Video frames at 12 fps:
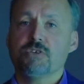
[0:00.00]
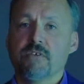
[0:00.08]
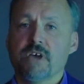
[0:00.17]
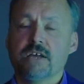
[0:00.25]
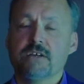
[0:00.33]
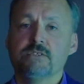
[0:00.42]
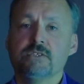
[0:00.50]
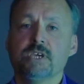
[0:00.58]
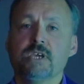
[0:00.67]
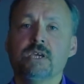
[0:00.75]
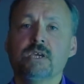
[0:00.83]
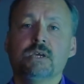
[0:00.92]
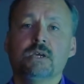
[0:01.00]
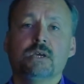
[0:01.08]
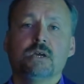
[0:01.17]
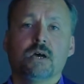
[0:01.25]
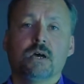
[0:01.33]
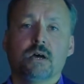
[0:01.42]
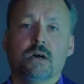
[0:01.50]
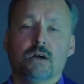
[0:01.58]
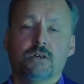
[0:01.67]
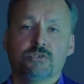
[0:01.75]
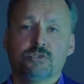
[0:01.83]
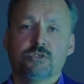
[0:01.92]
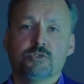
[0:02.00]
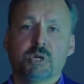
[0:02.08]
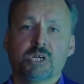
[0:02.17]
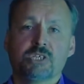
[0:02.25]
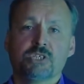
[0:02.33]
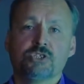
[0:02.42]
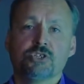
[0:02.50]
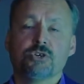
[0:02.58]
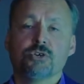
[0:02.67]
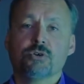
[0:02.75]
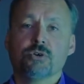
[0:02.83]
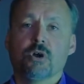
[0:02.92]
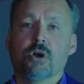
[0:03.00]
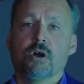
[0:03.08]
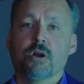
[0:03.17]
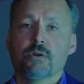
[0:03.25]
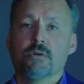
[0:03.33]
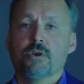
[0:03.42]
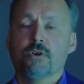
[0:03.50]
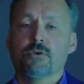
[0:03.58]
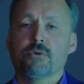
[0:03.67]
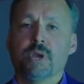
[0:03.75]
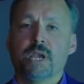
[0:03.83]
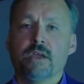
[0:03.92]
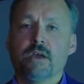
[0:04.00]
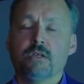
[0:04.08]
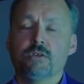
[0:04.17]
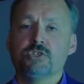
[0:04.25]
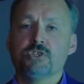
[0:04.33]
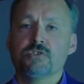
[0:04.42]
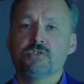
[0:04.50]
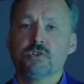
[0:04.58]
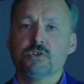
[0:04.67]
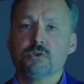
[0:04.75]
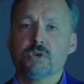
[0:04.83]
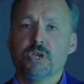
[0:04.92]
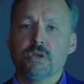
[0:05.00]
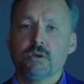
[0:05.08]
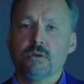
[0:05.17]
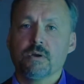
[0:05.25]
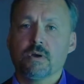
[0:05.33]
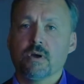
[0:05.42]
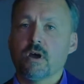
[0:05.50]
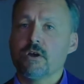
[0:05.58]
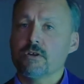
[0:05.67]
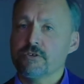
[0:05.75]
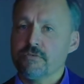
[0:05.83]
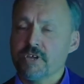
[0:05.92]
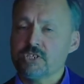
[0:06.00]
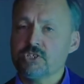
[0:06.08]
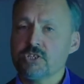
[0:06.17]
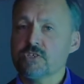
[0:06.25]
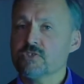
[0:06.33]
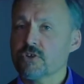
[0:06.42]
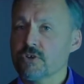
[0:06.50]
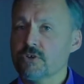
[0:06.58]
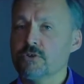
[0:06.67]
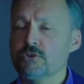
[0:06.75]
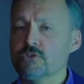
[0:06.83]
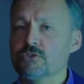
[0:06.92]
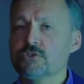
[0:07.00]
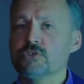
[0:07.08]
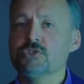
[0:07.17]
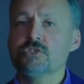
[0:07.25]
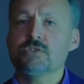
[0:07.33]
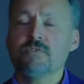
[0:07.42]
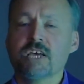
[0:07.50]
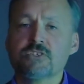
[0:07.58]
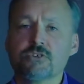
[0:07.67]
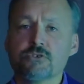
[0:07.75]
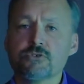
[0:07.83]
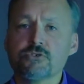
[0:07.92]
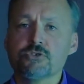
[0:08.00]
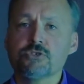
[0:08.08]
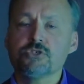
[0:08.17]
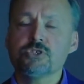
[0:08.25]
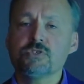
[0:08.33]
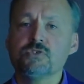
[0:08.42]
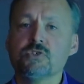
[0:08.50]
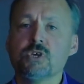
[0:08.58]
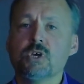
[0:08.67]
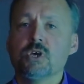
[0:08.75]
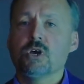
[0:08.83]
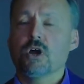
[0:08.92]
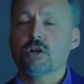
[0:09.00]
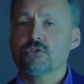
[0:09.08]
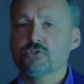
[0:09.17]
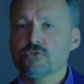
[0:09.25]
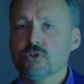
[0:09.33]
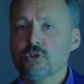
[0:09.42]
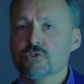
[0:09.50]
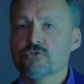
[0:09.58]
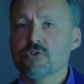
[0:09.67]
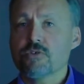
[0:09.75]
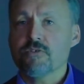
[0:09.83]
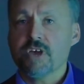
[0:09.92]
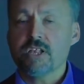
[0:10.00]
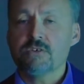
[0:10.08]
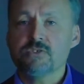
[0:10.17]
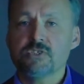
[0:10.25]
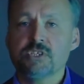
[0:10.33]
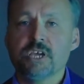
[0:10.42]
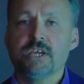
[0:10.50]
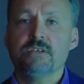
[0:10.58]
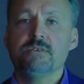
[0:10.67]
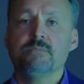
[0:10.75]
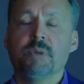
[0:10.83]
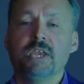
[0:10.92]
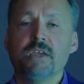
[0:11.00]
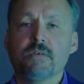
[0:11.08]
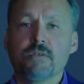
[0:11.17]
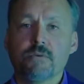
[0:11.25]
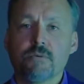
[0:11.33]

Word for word: faculty, uh, our nurse practitioner, our neuroradiologists, including uh, our interventionalists, our neurosurgeon, vascular surgeons, our, our stroke fellows attend, many of the